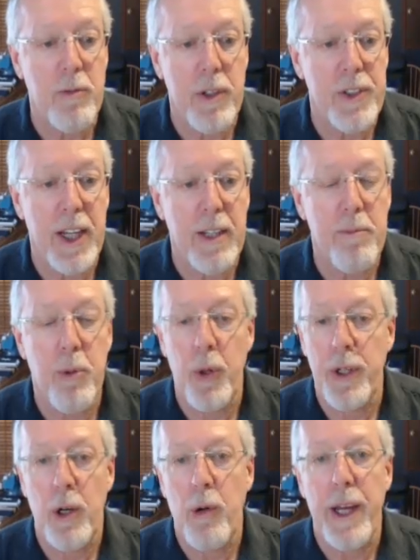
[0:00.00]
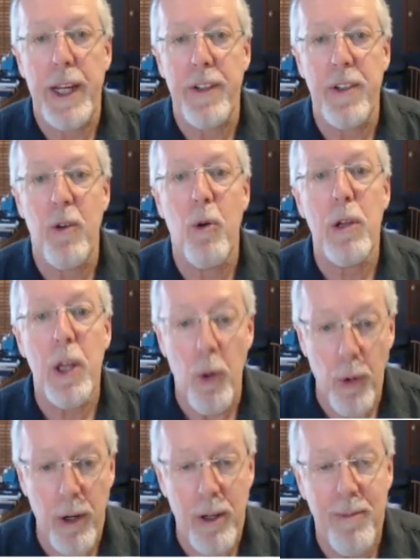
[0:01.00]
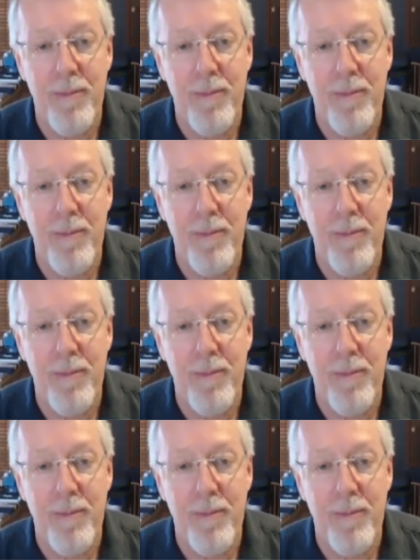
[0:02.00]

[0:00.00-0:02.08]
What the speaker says: was at 0.08 or lower.